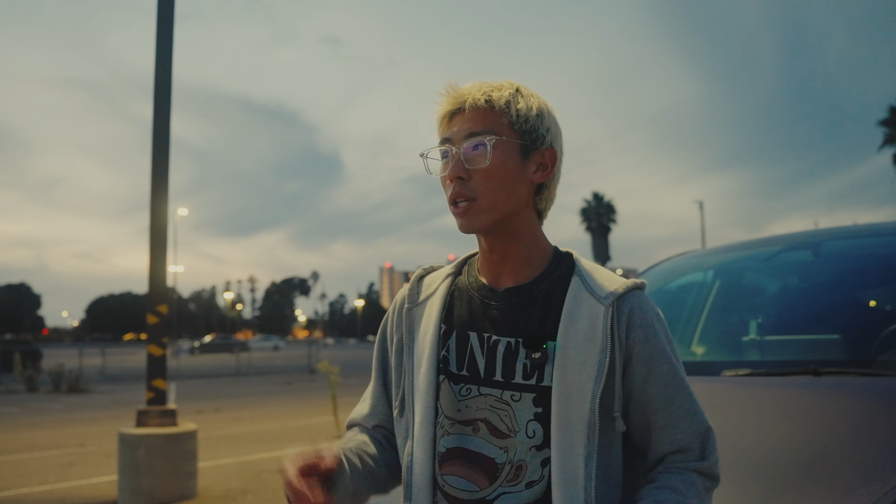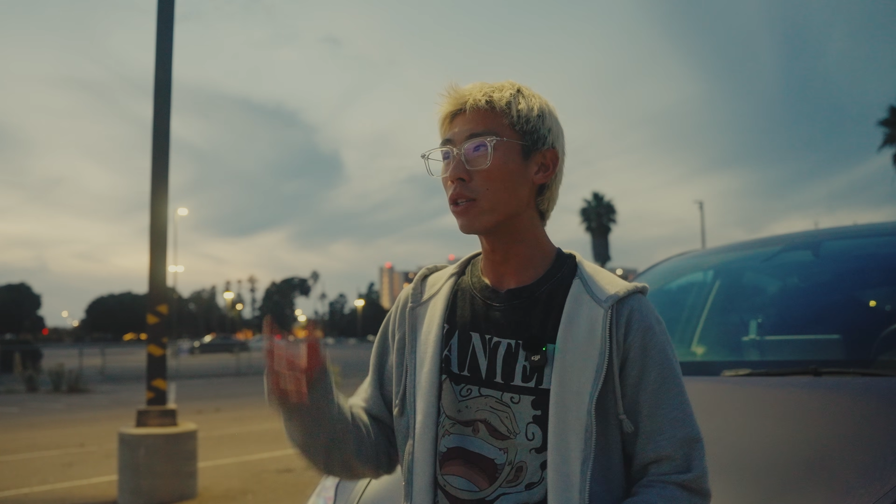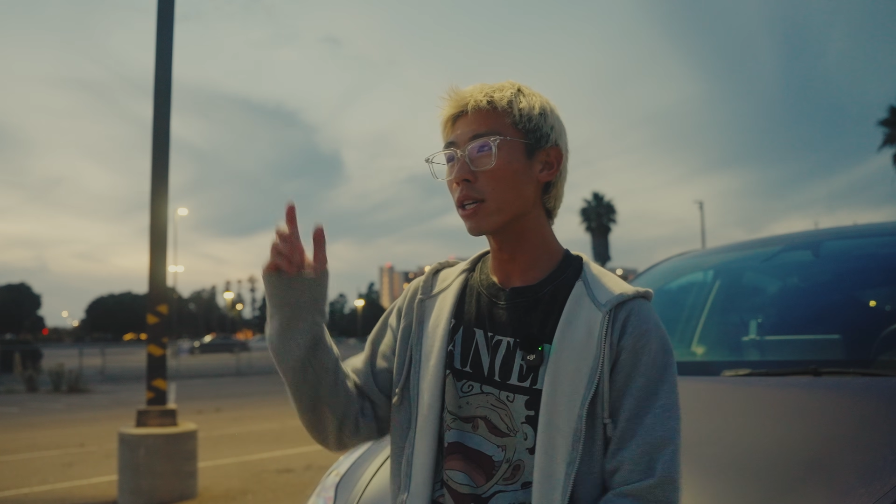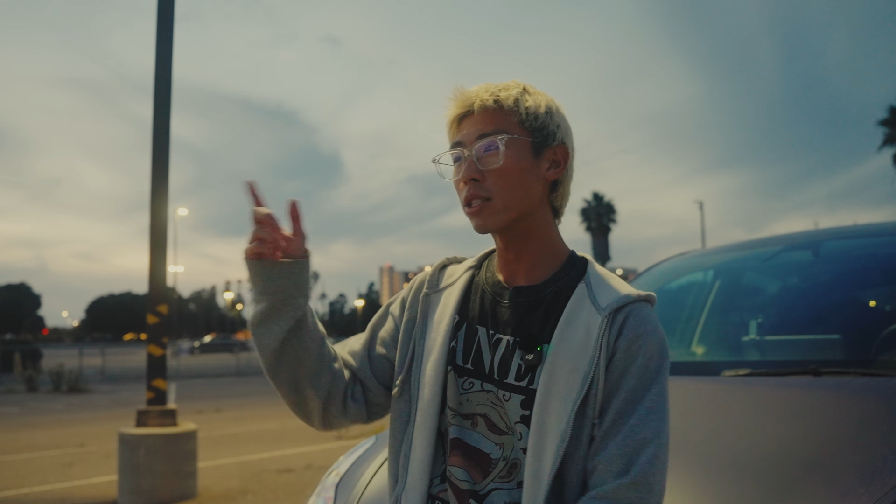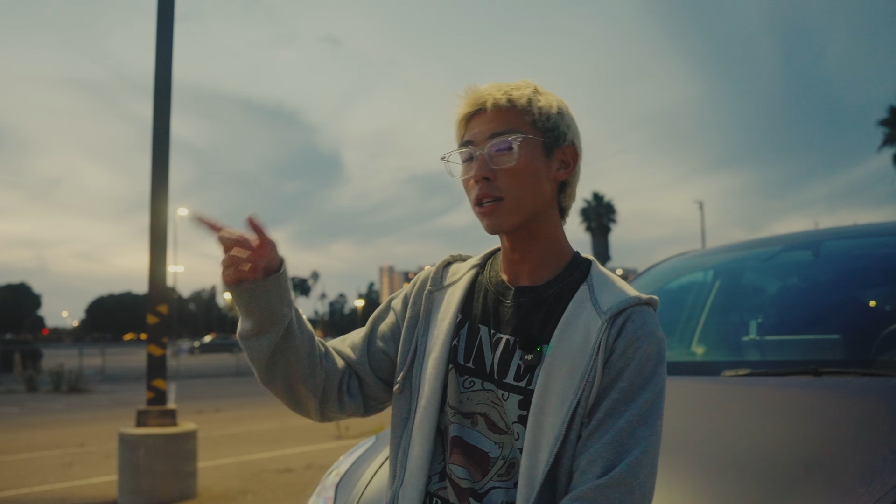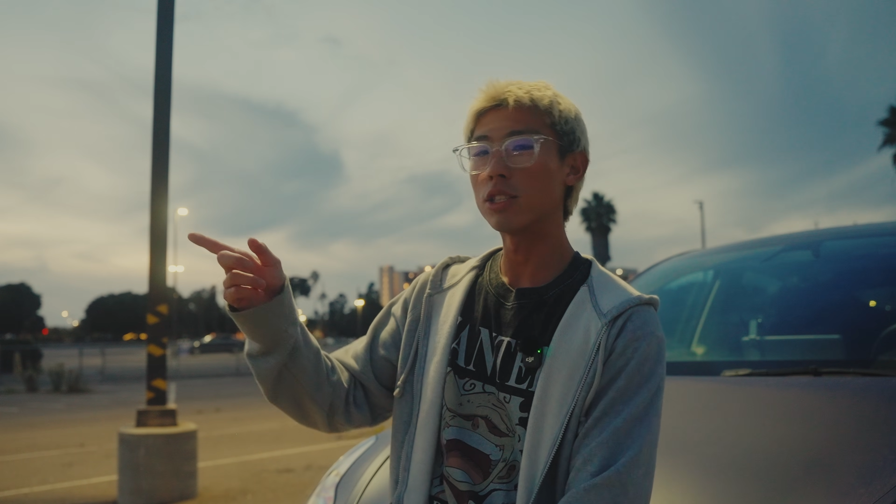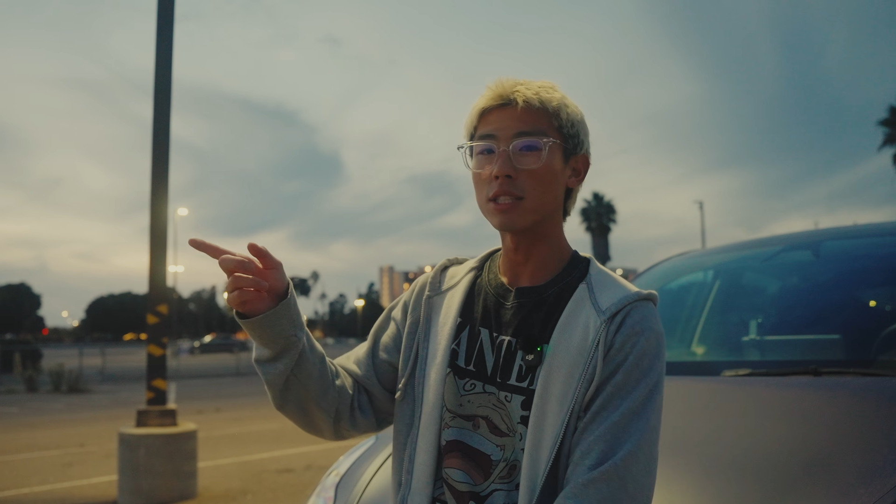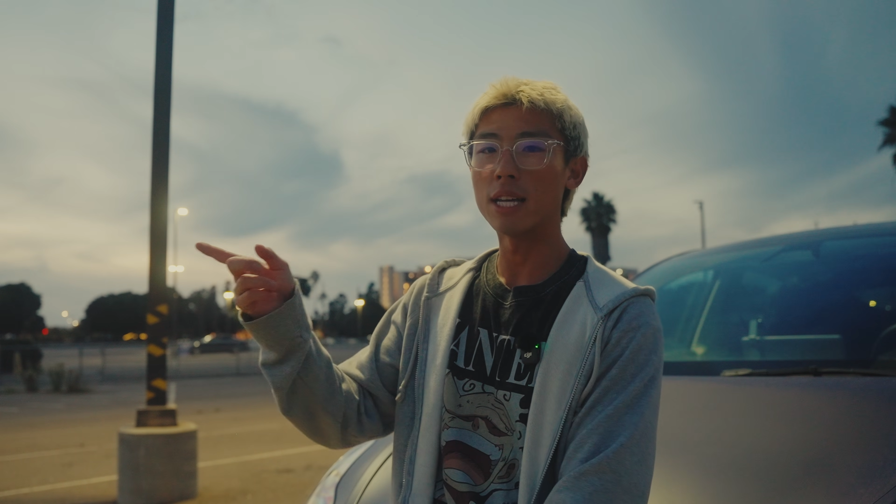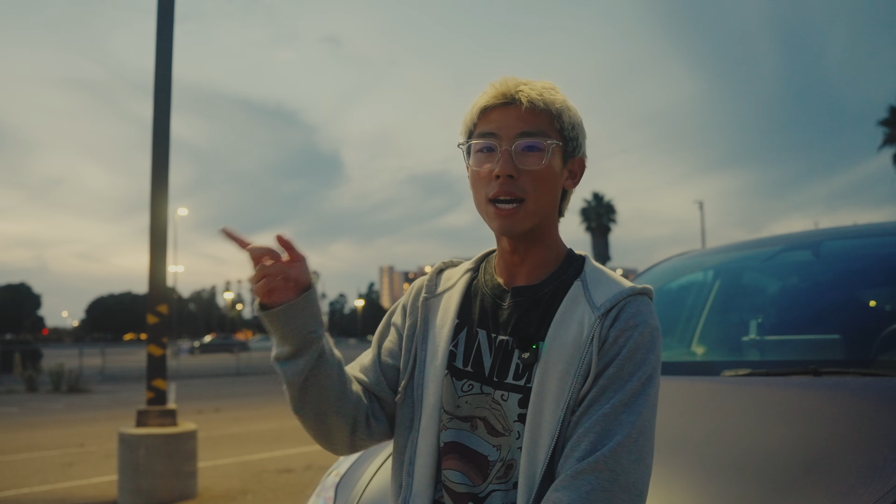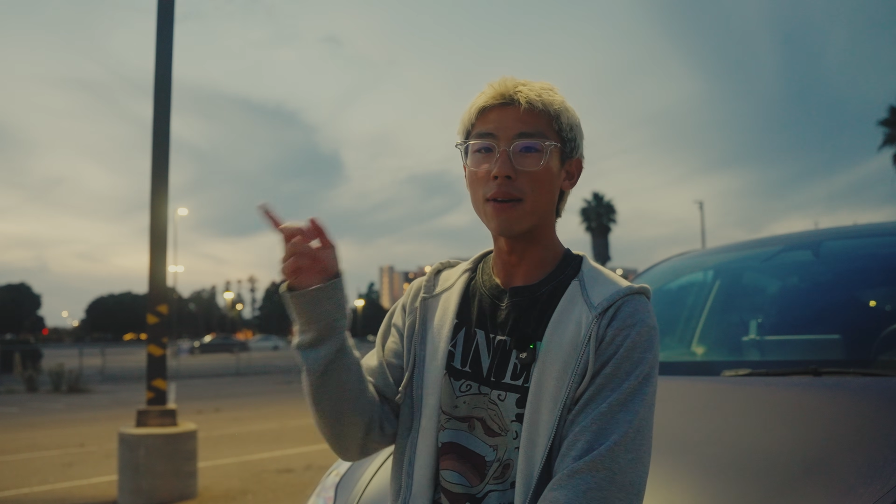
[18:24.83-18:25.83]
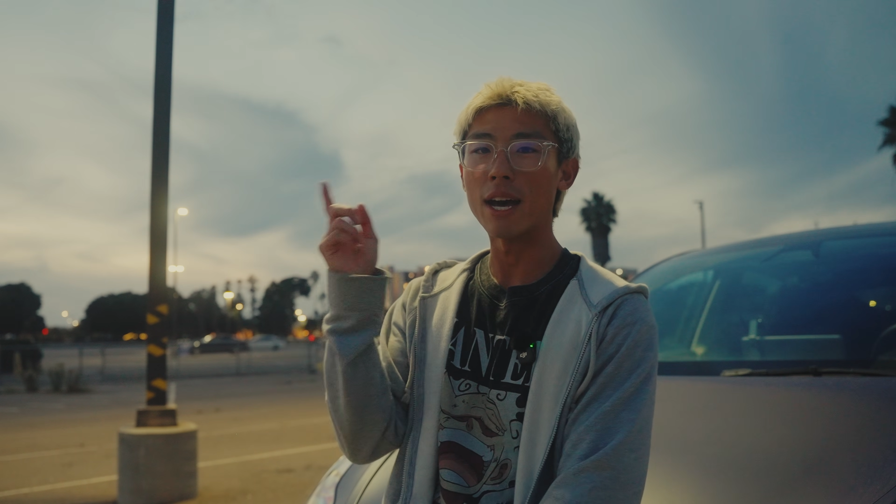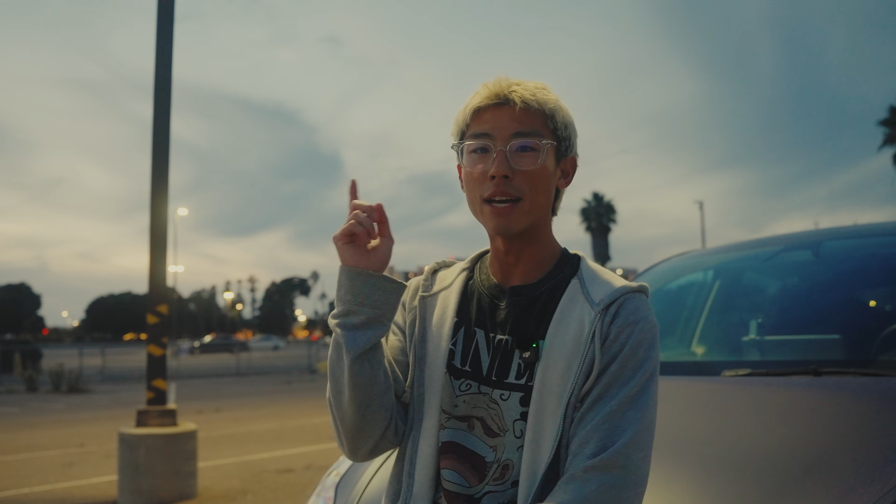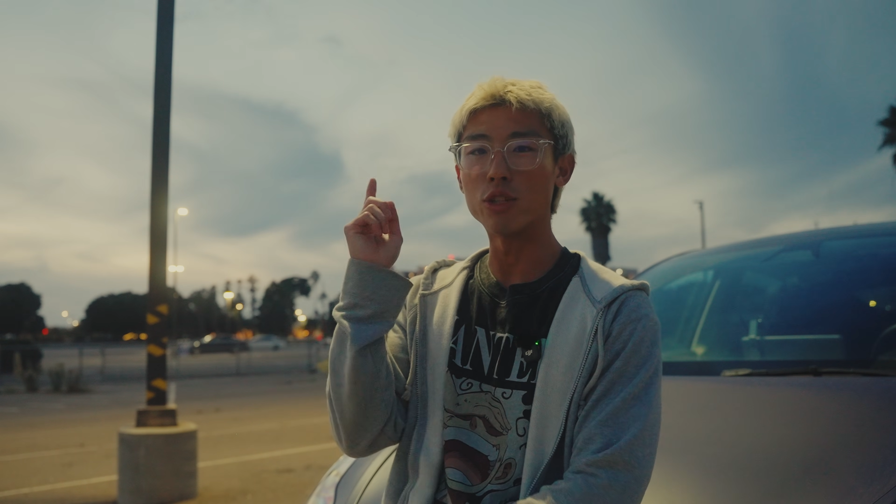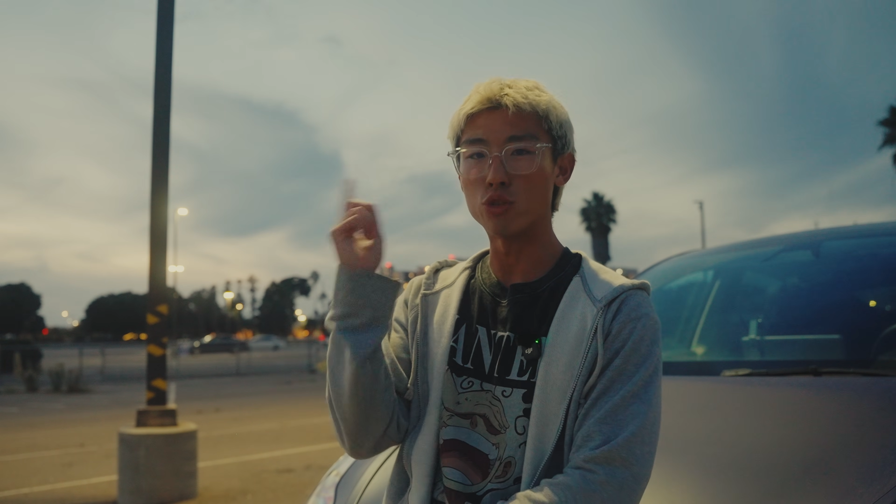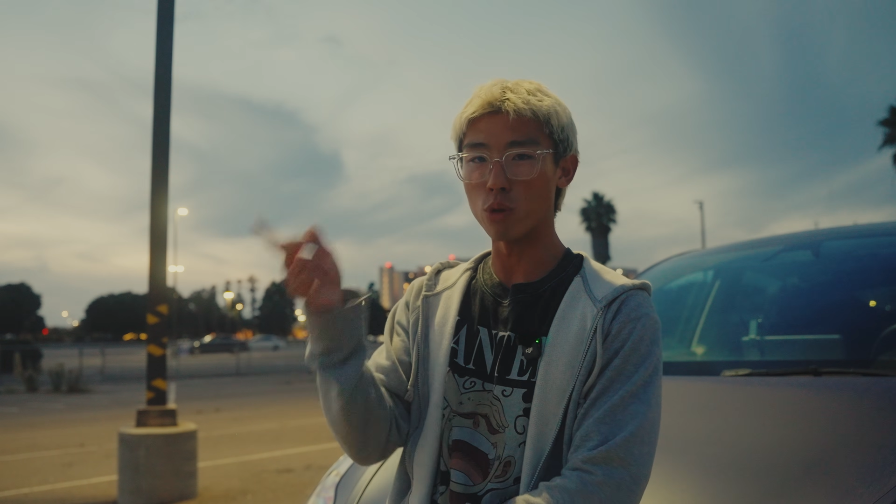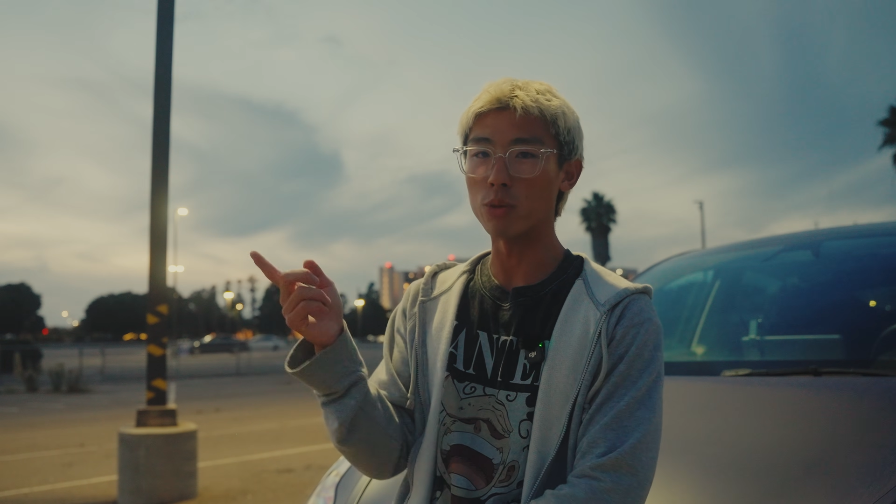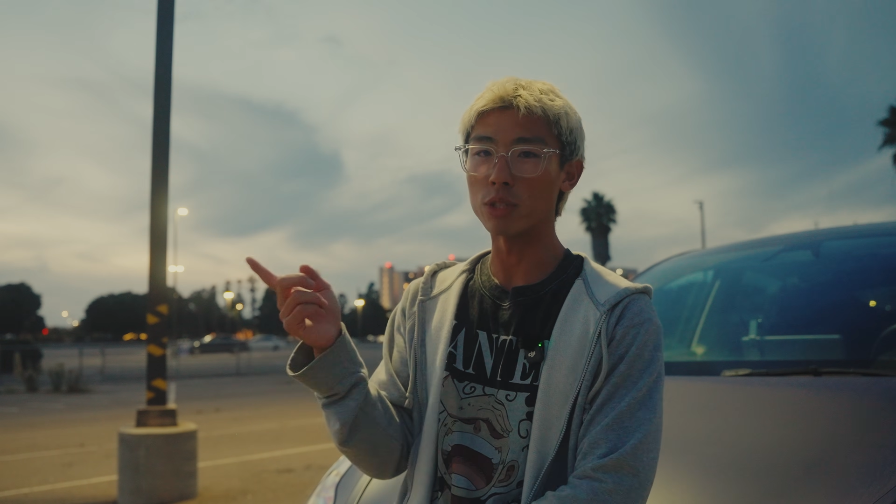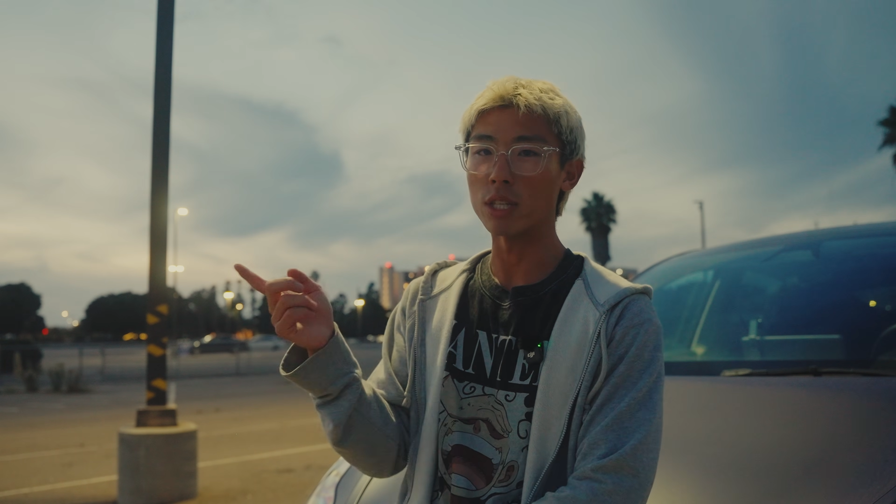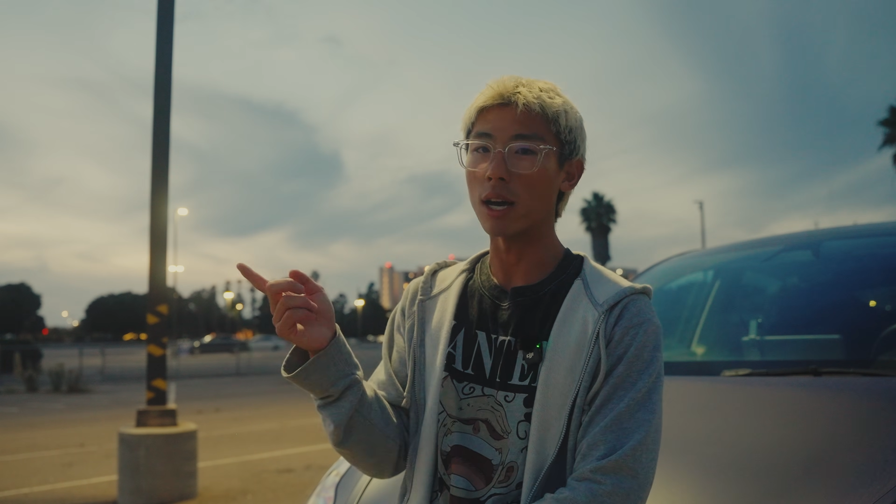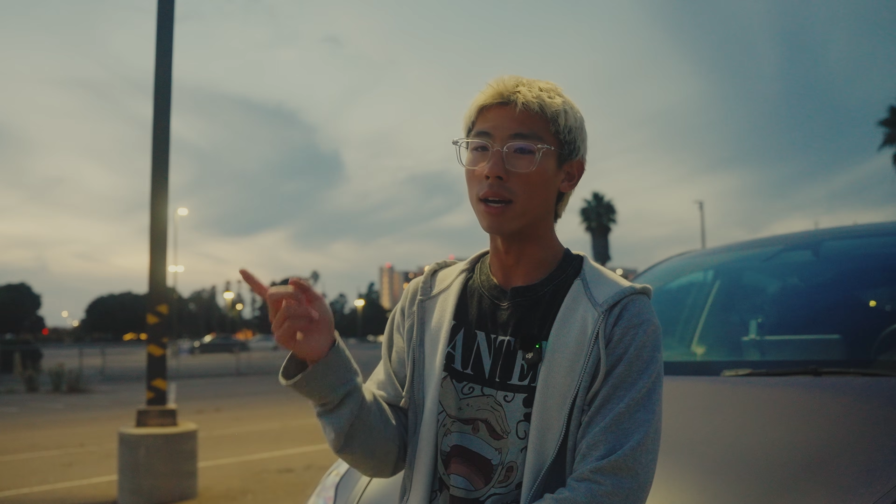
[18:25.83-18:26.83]
Like you guys saw just now, I had the drone
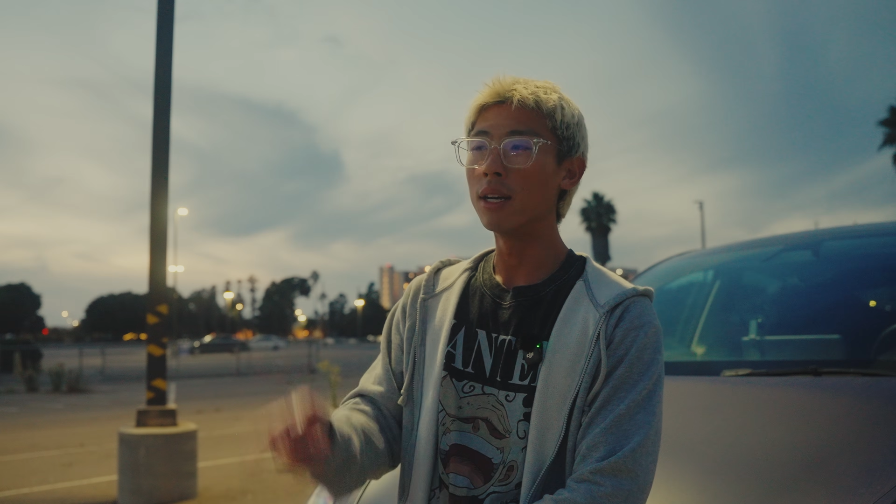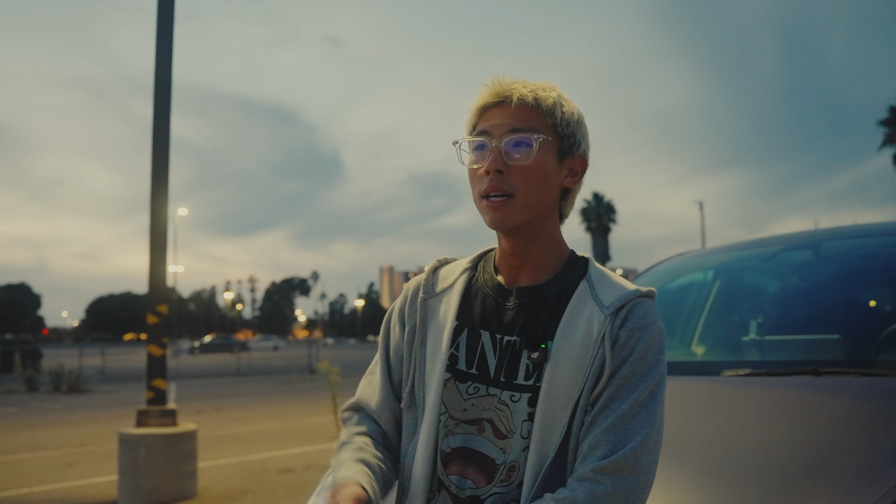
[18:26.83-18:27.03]
shot.